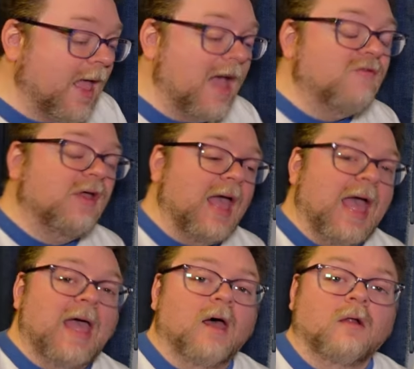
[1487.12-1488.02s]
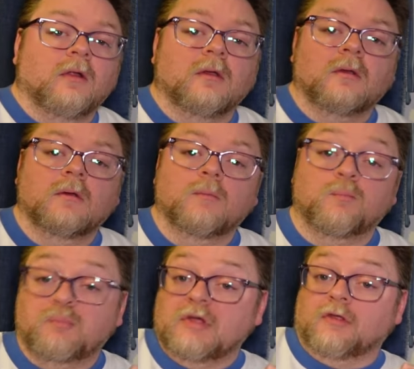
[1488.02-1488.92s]
having Al
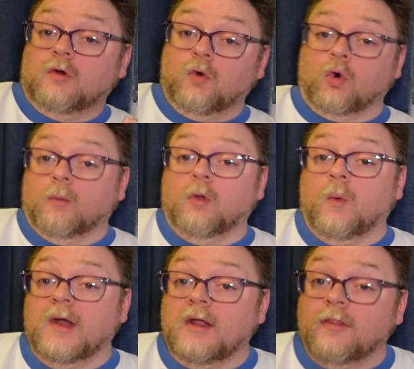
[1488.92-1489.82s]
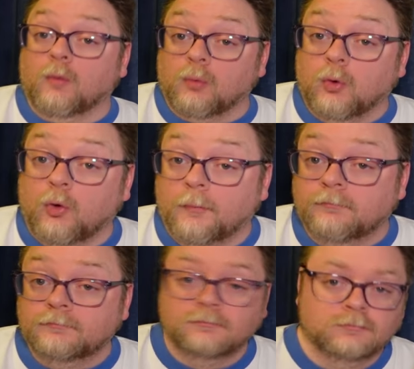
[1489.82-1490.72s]
be the normal one in the room,